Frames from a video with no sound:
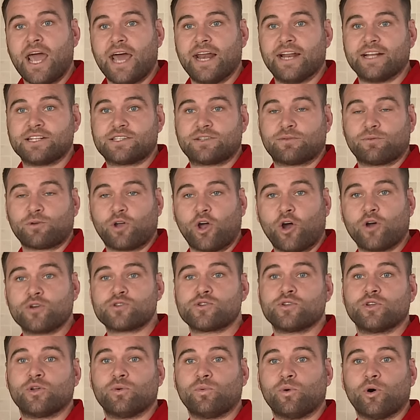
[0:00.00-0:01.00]
and it goes
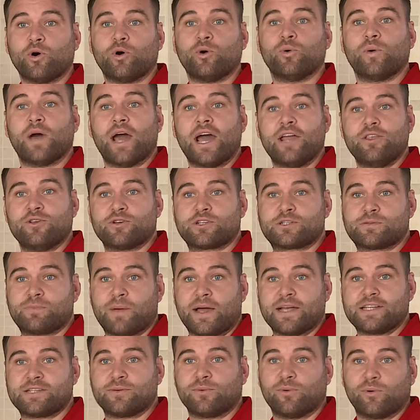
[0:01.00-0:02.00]
on the wall and your
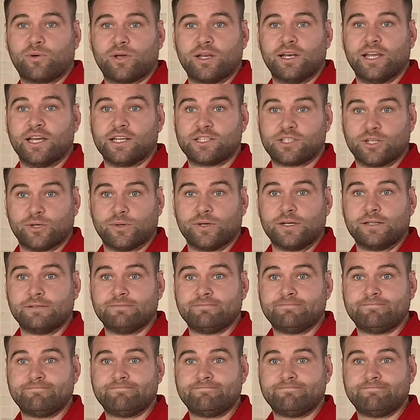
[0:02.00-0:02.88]
spacer will connect to it.